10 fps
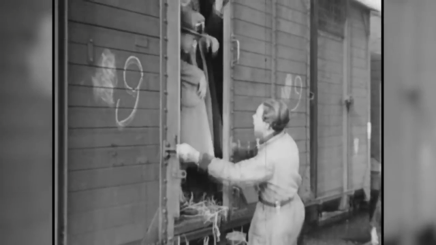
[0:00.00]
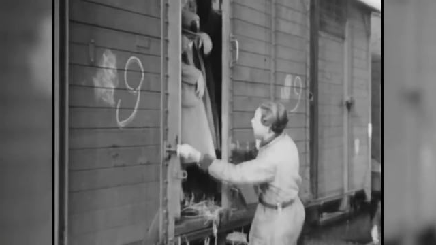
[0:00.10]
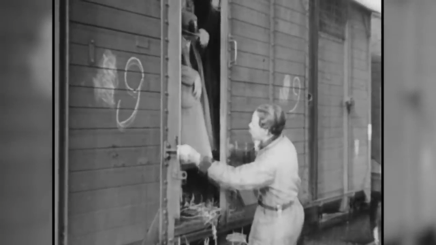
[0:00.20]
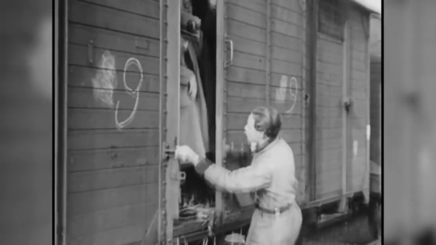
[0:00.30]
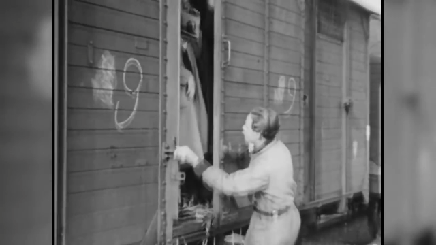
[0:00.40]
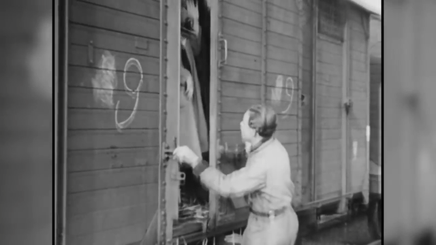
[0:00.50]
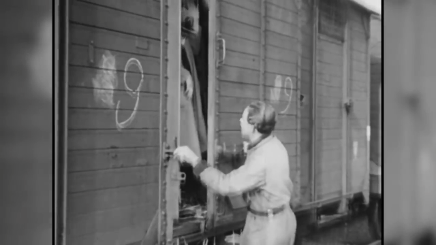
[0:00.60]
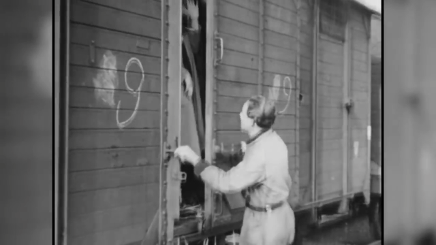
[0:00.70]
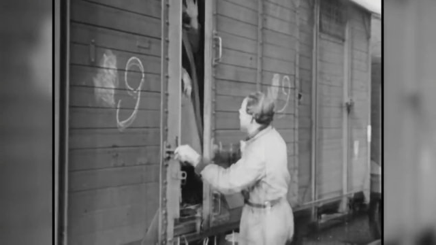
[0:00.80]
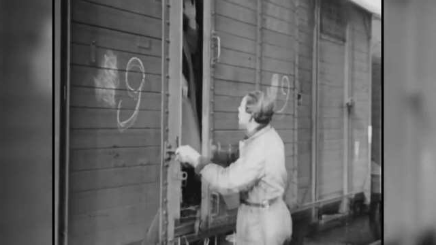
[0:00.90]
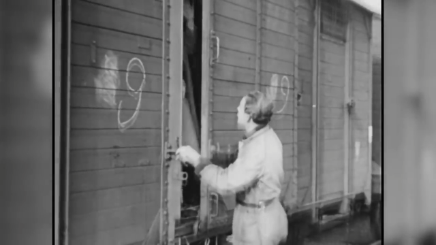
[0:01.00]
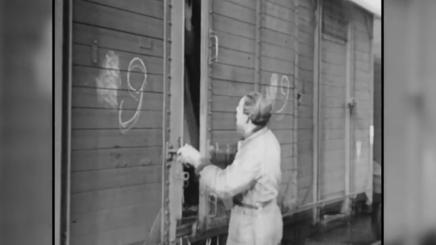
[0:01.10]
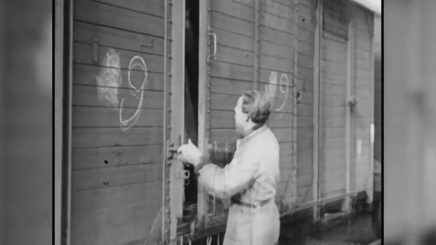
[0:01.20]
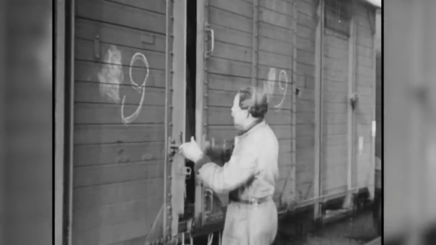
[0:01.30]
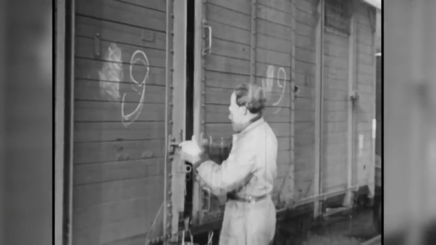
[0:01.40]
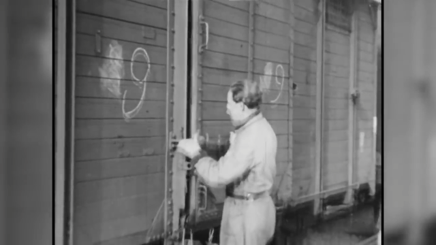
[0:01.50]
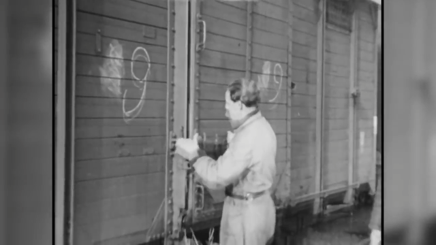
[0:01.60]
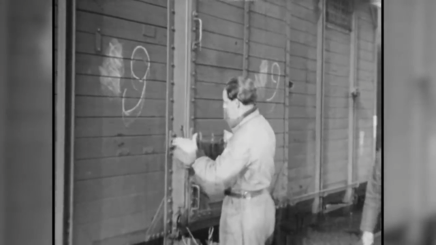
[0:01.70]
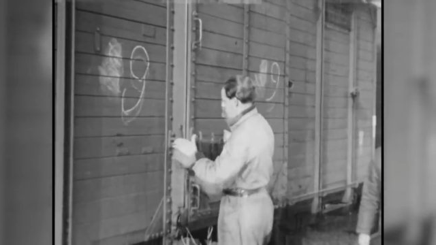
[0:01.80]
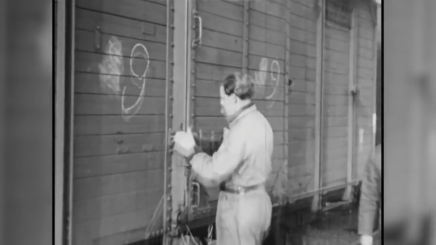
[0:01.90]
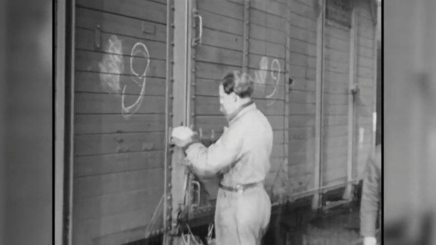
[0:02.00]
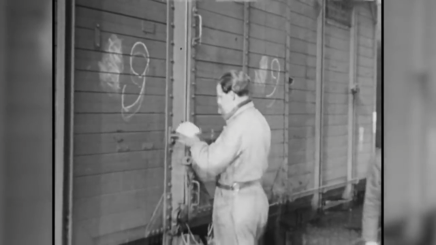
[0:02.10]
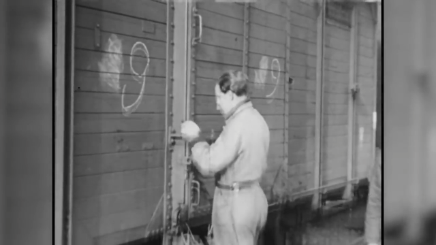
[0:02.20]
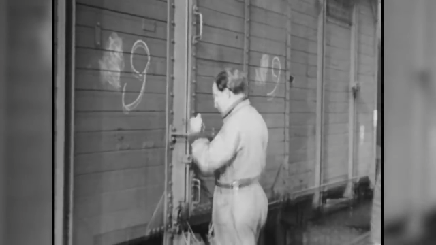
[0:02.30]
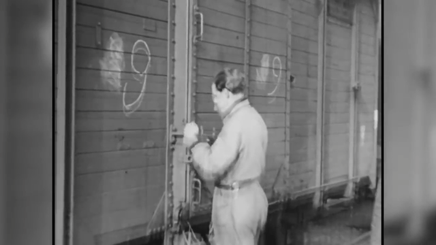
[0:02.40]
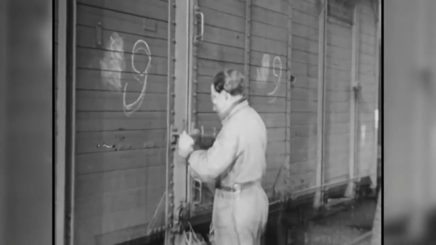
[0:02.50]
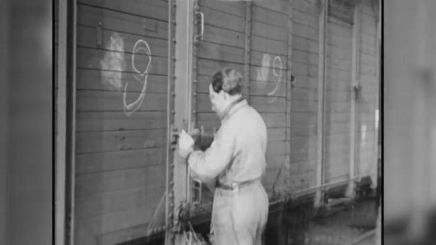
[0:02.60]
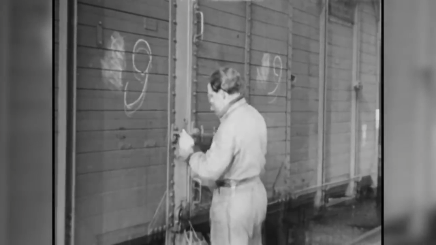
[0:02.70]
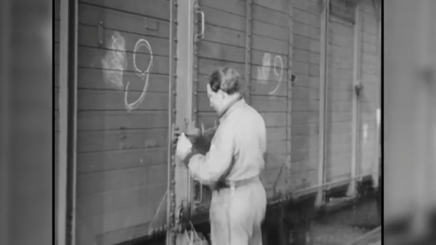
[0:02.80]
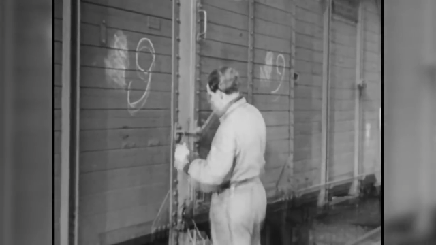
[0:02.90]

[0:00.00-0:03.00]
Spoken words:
Nobody's mouth can be seen.